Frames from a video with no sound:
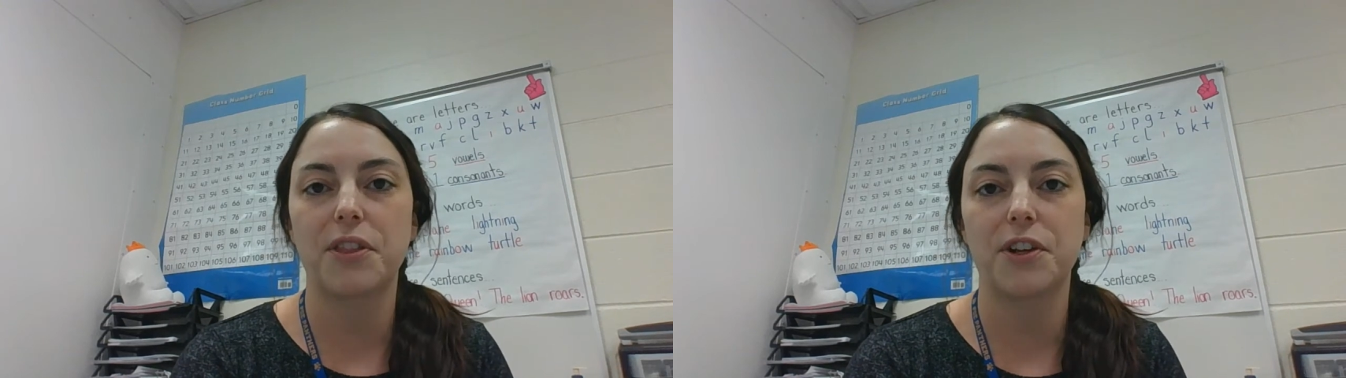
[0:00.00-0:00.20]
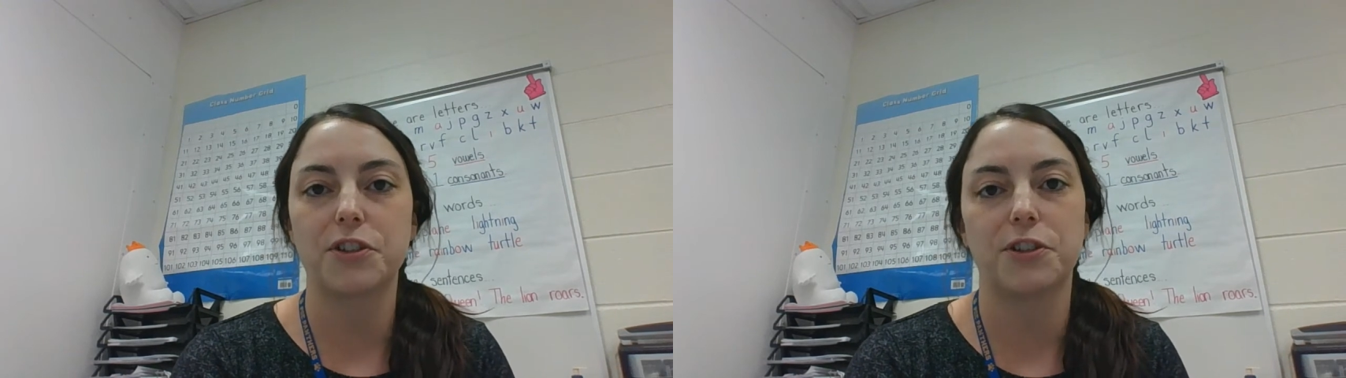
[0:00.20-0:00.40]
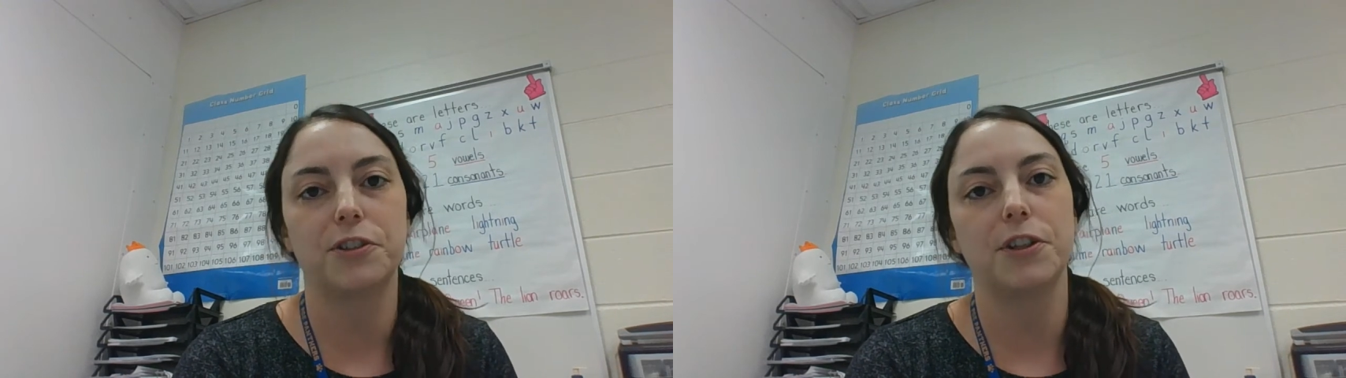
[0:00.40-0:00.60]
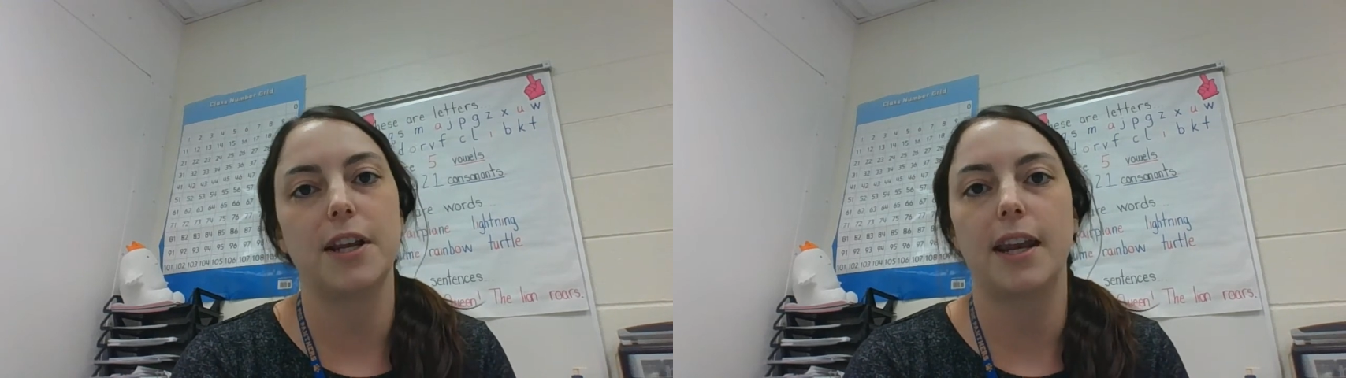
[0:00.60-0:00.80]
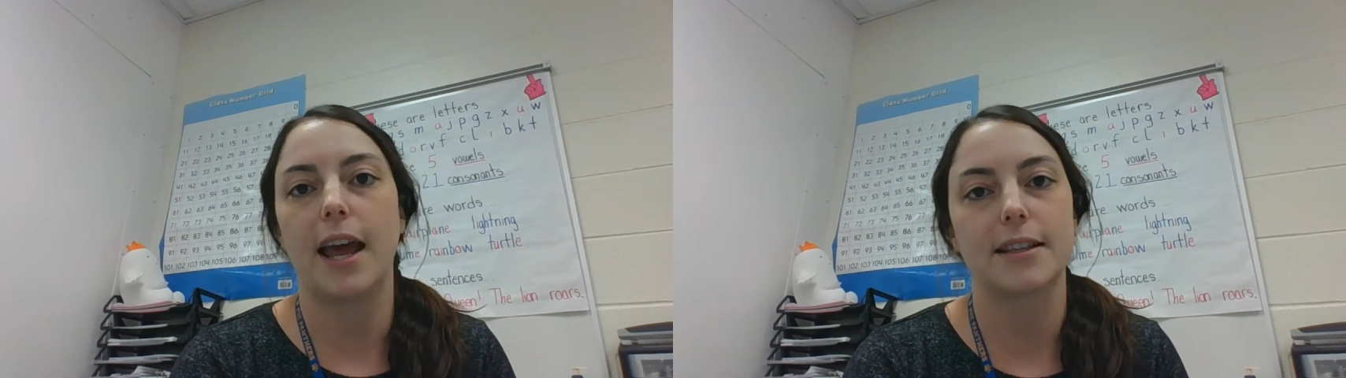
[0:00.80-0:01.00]
your children
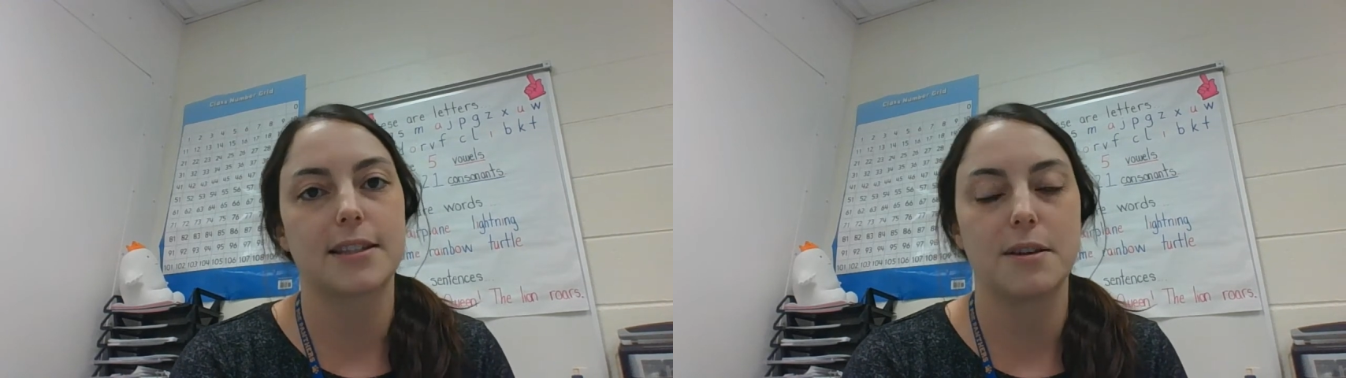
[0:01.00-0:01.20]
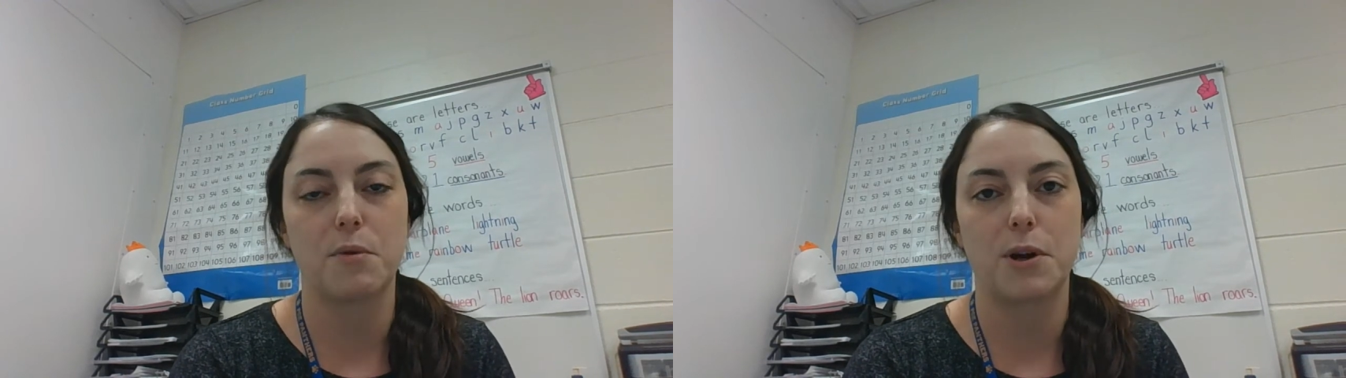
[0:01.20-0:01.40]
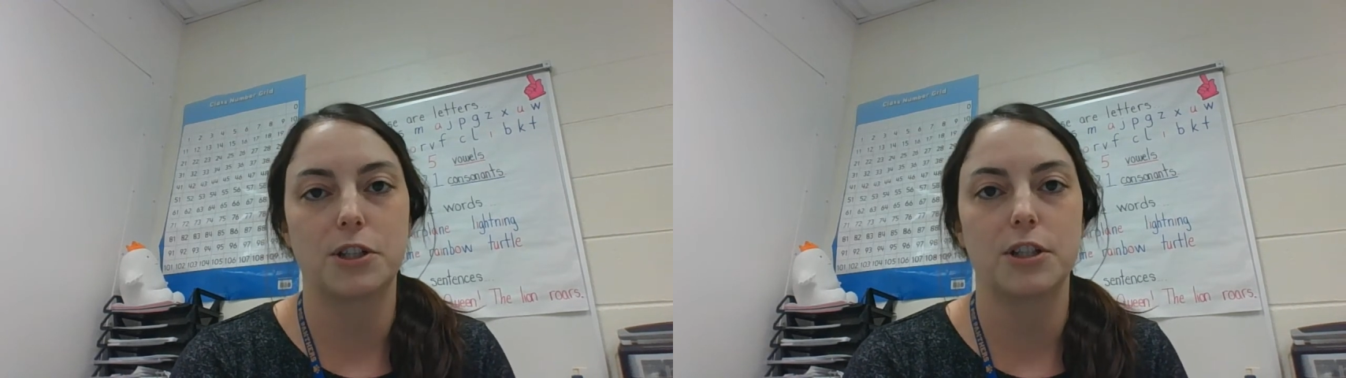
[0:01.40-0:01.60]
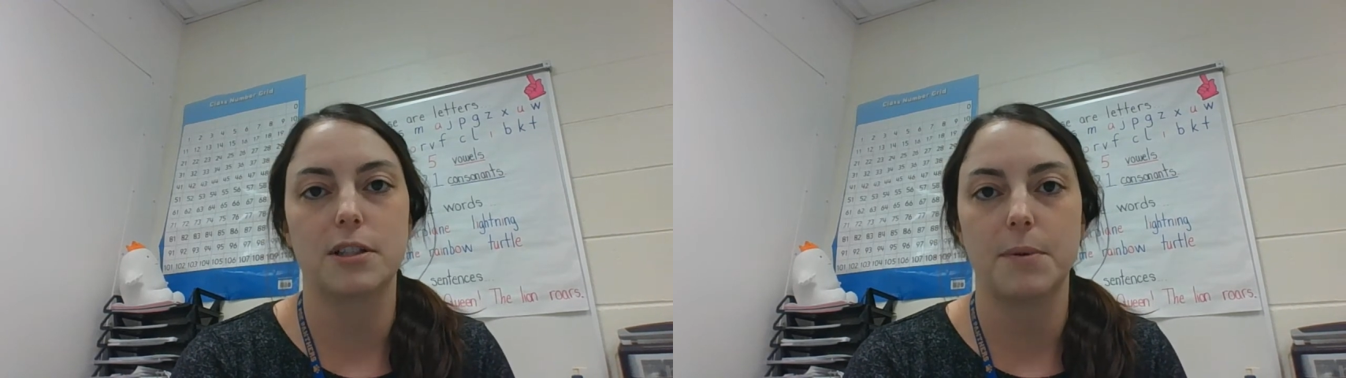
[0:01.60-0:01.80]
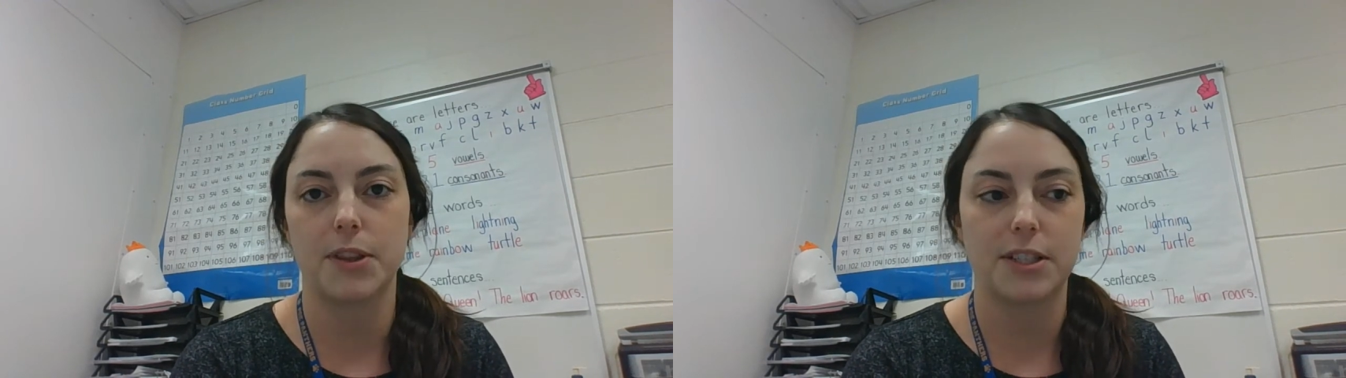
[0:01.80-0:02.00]
and ask them questions
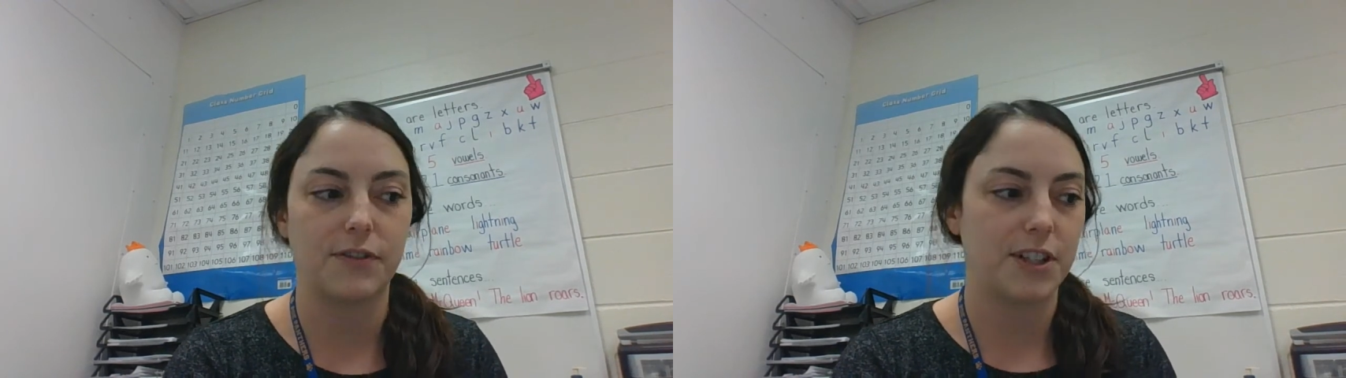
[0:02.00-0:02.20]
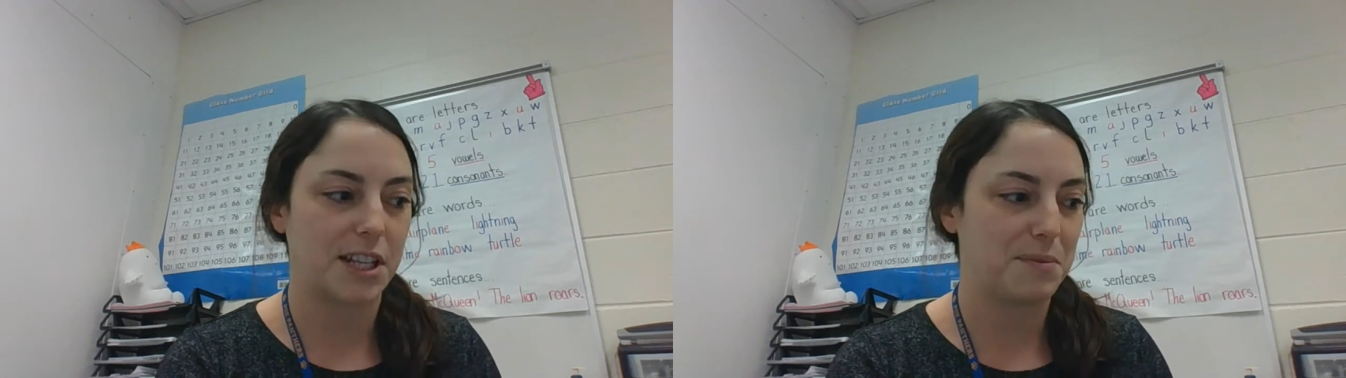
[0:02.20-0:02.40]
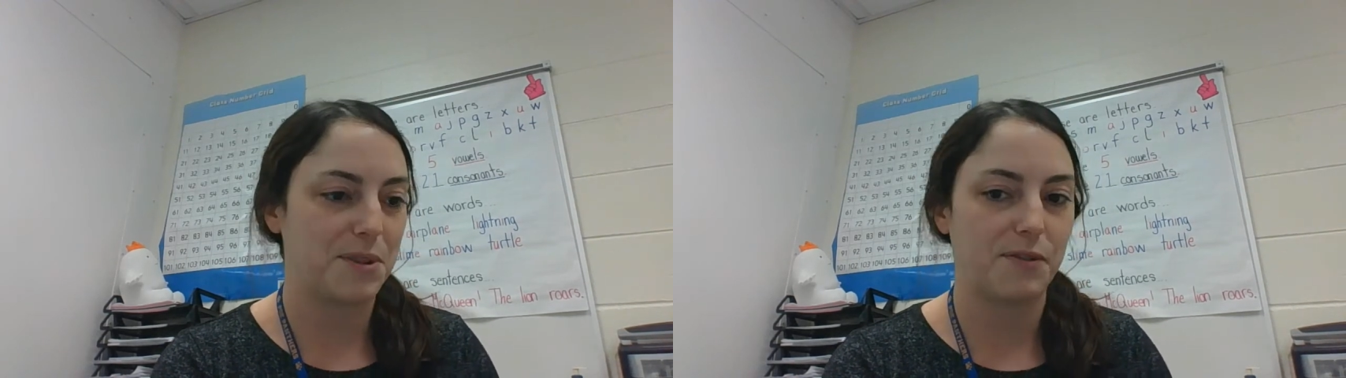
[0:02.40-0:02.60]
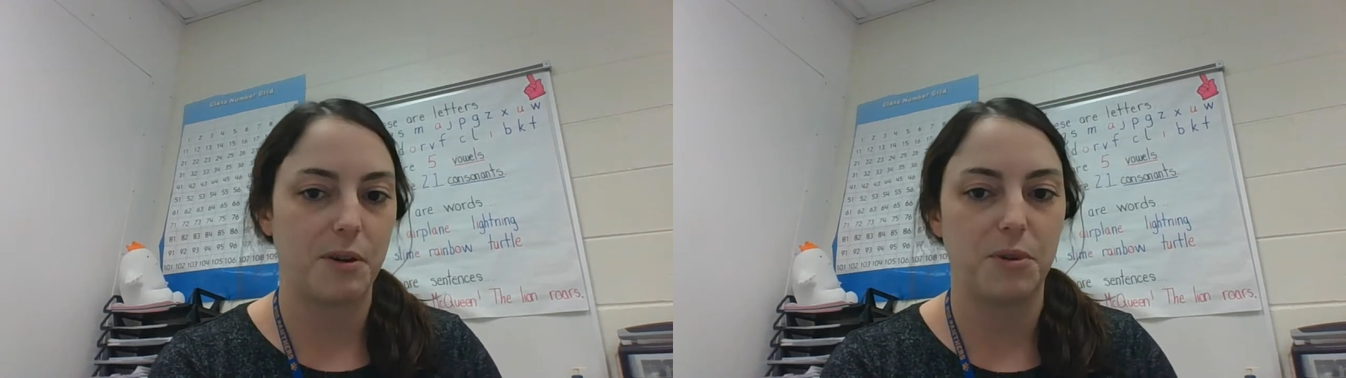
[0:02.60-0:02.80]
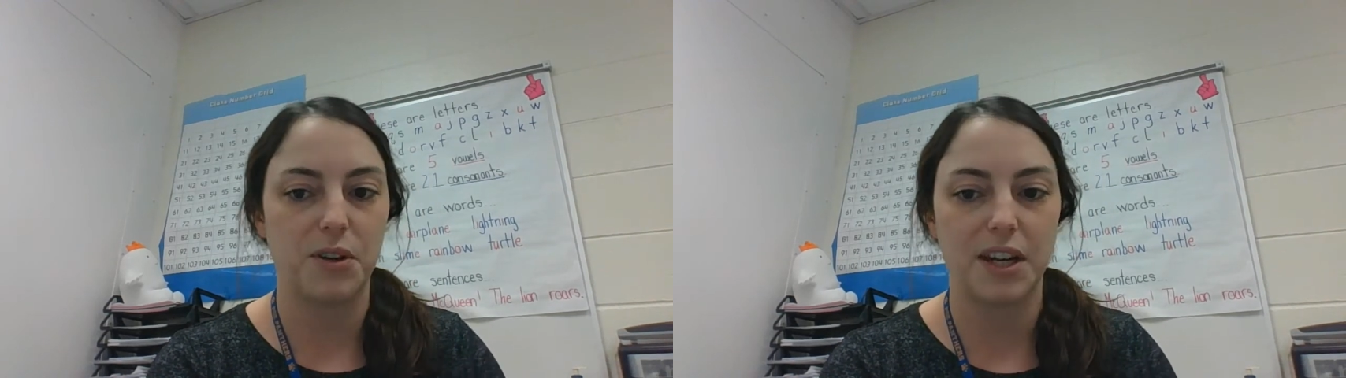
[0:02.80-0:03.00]
about the different types of
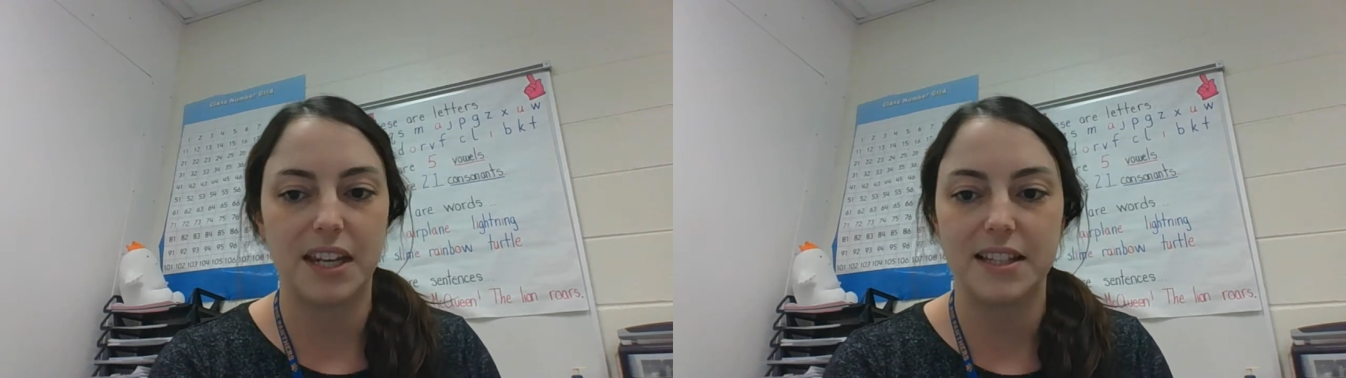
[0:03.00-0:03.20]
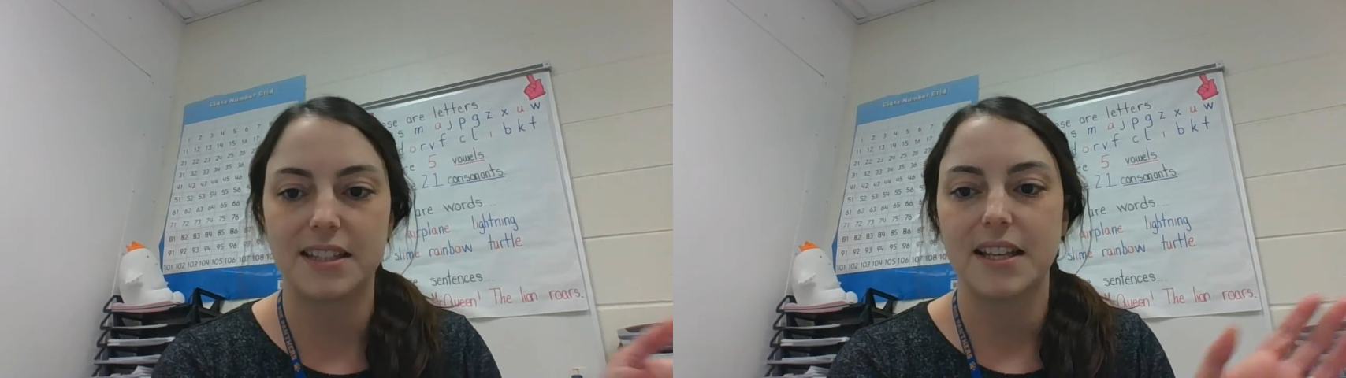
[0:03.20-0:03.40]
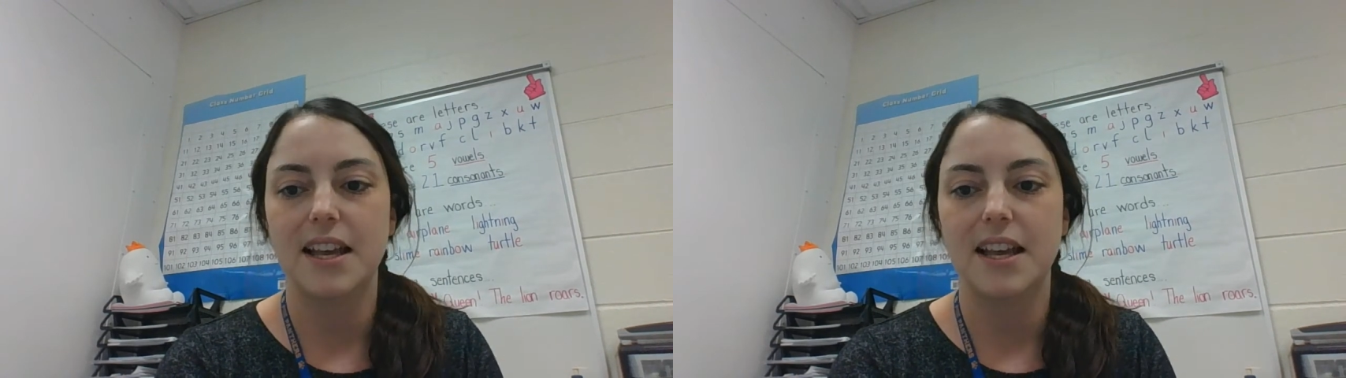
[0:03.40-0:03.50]
communities.